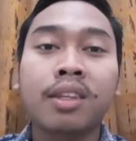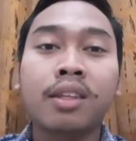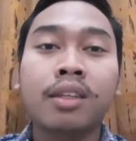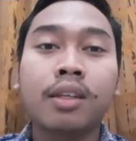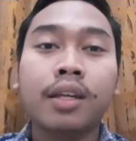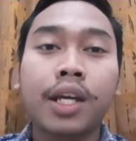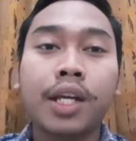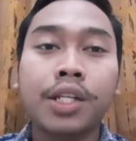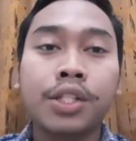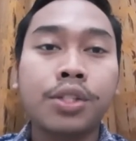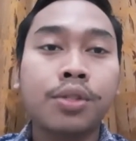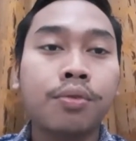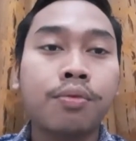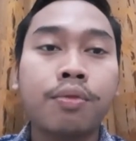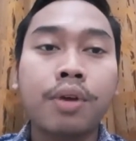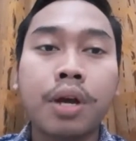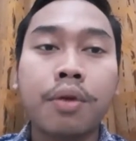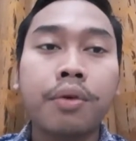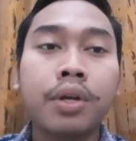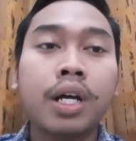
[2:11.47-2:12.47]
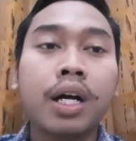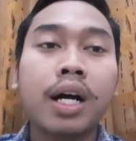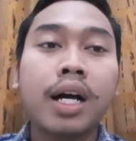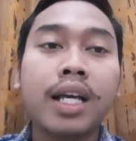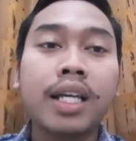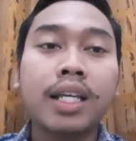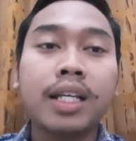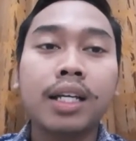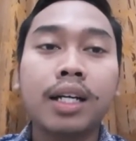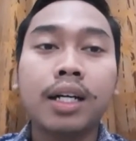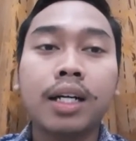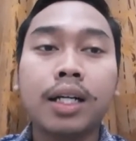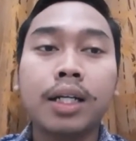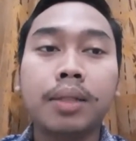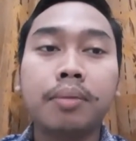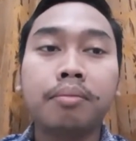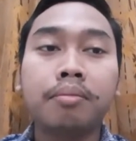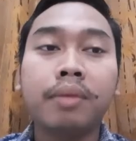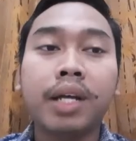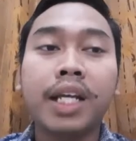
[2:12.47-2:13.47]
It is a very high
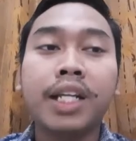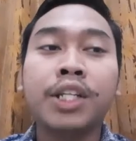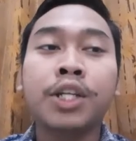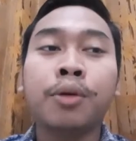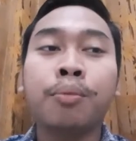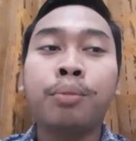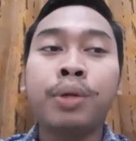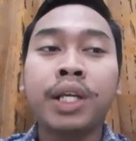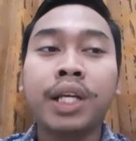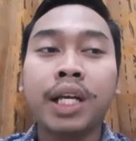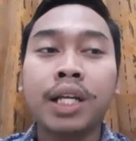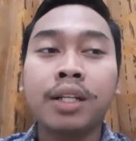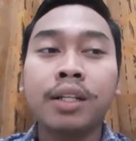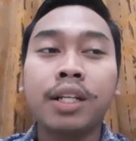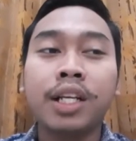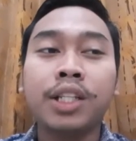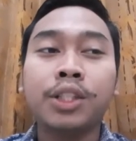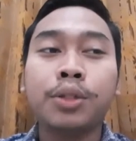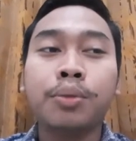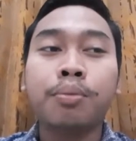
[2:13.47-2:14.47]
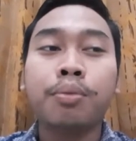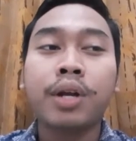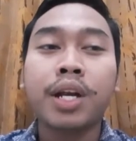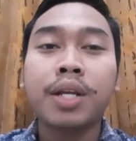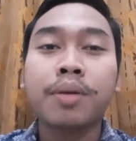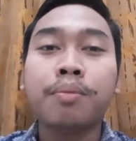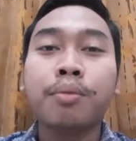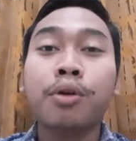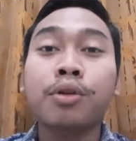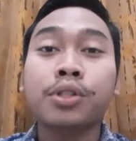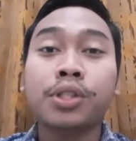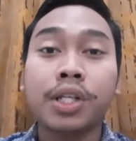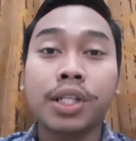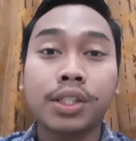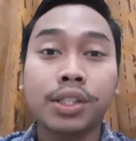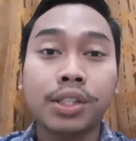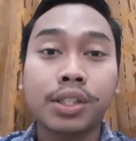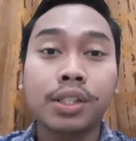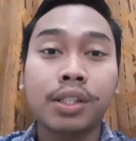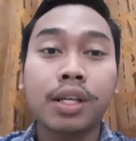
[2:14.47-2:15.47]
and complicated interpreting
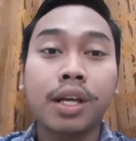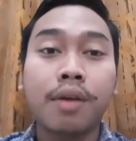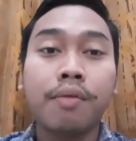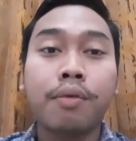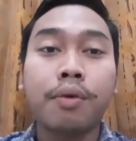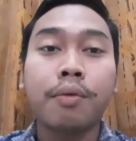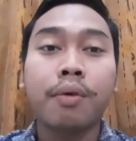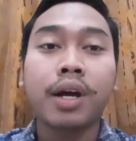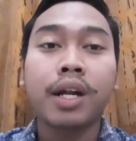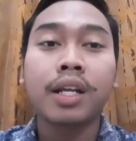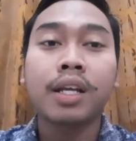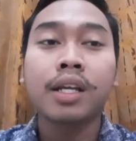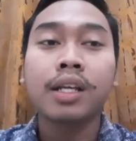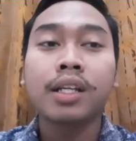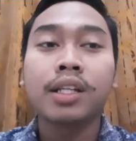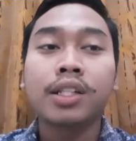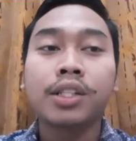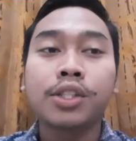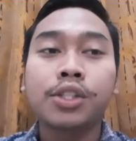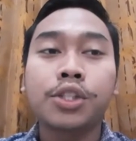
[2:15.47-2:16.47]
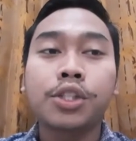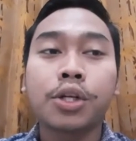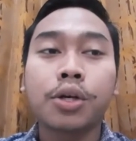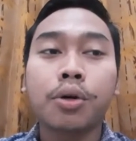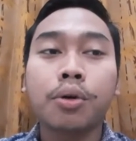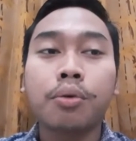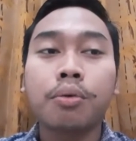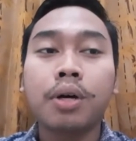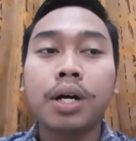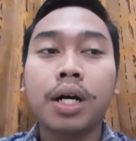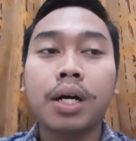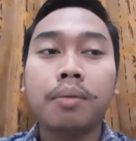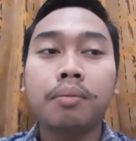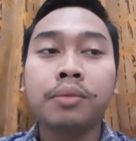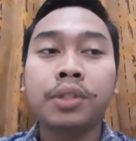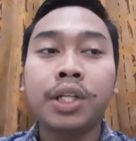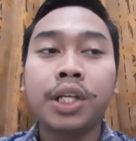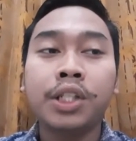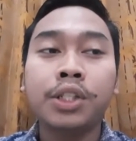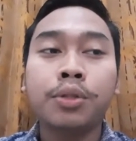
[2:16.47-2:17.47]
process, everyone. So
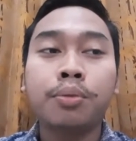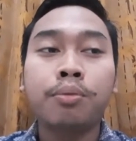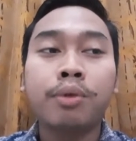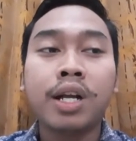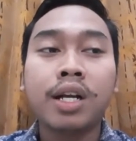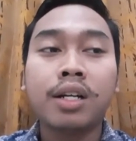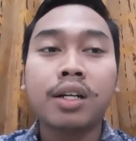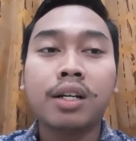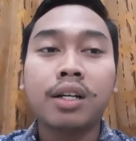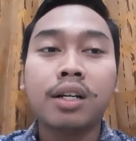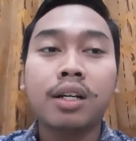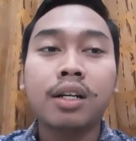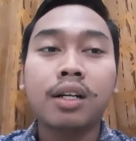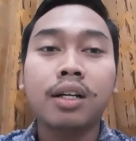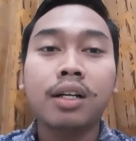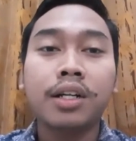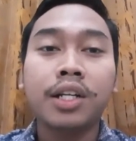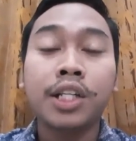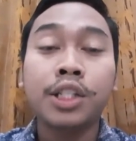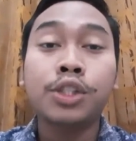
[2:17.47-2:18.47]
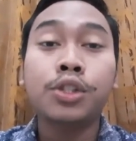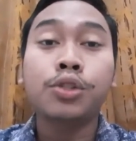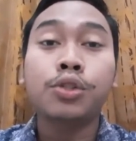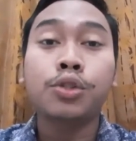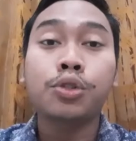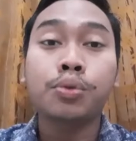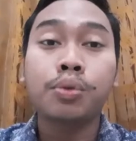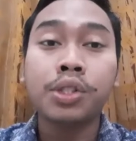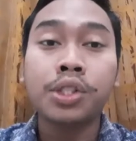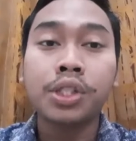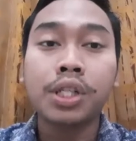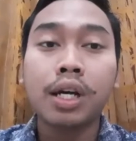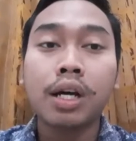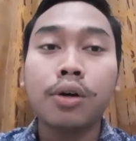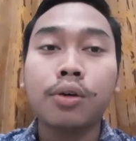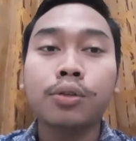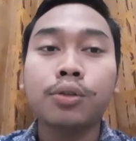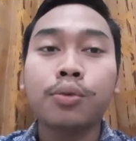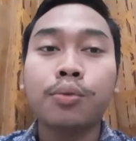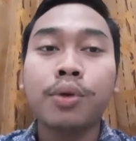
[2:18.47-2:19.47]
the interpreter need to switch
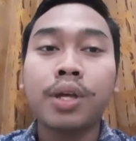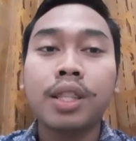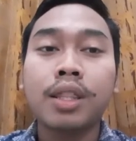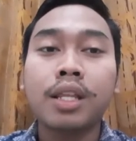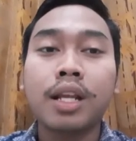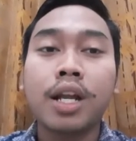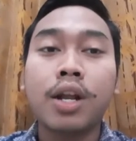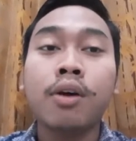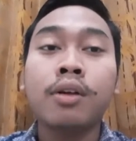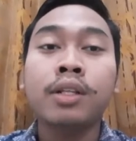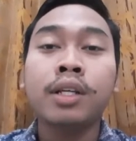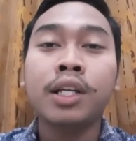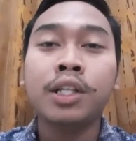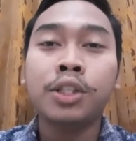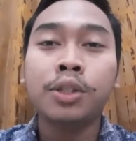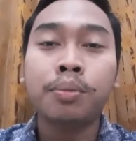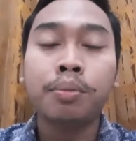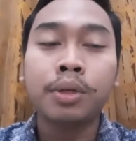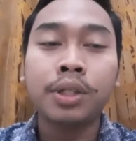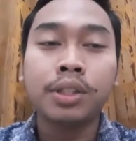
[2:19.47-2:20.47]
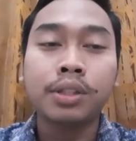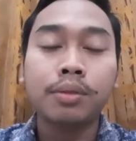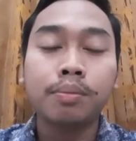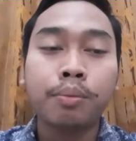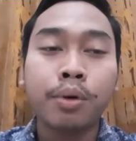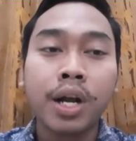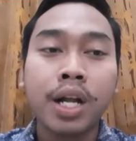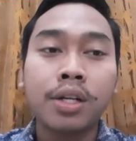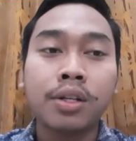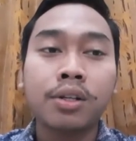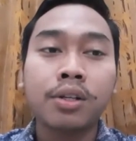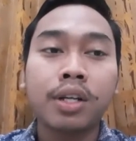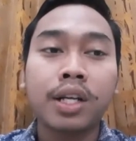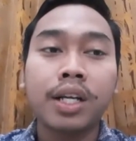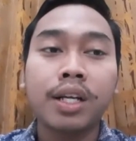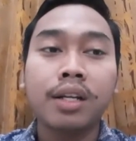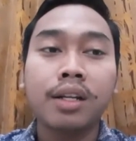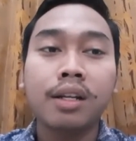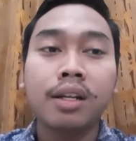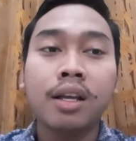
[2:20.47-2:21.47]
out with another interpreter
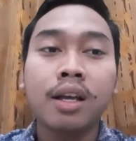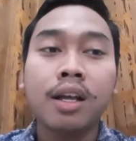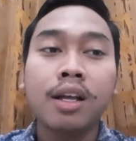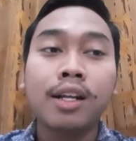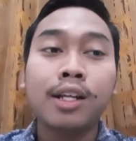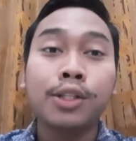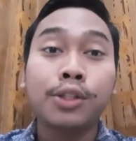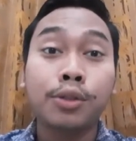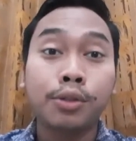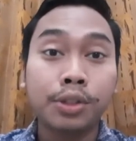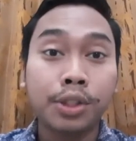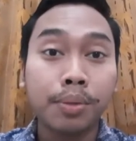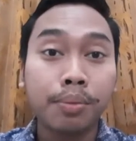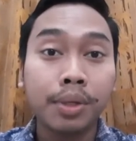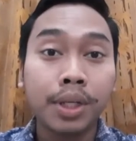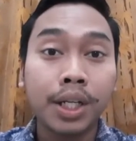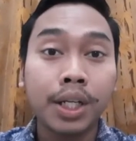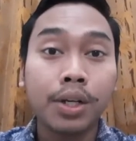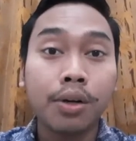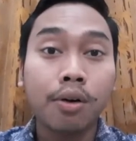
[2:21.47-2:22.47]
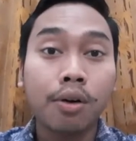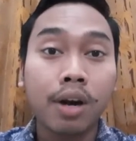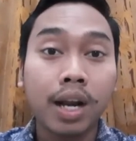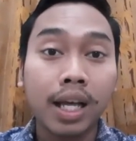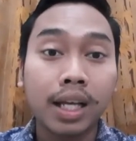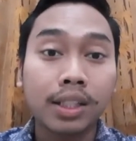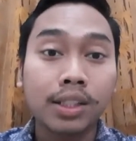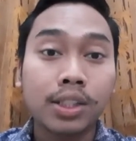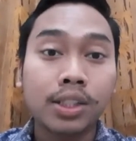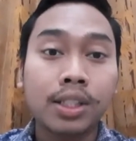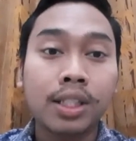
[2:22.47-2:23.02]
in 30 minutes or less.